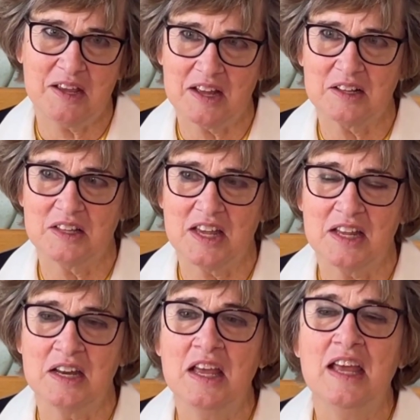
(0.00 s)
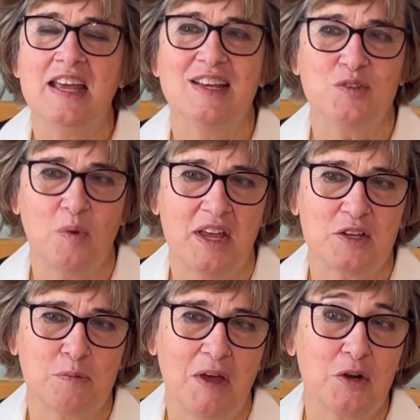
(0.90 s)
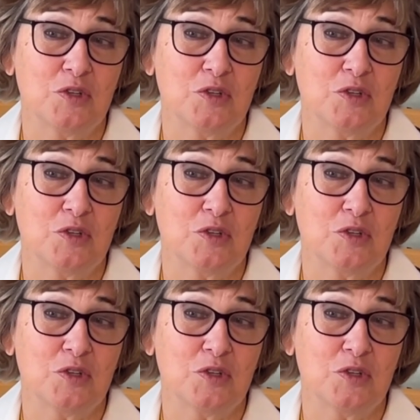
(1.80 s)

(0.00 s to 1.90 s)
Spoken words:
get clean, his way is better.